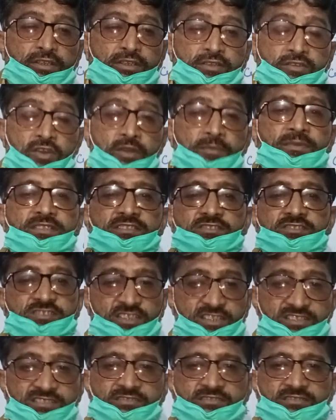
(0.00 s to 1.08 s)
common
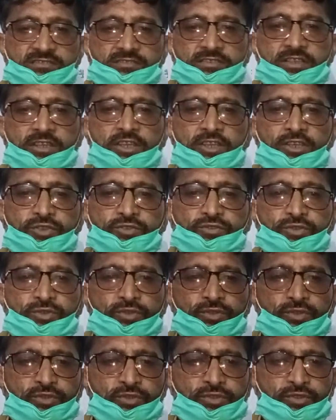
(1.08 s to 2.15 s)
gender.
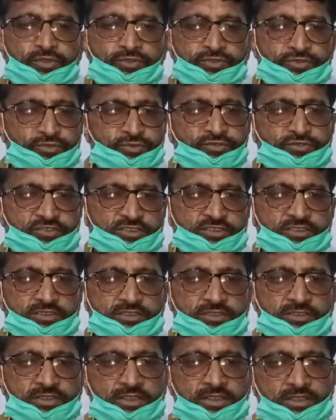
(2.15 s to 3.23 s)
So you
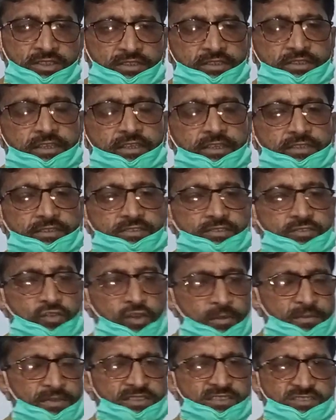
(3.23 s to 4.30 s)
see that
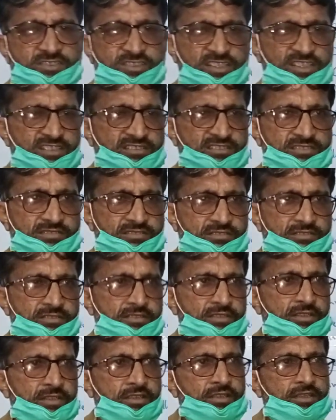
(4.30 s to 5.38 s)
common gender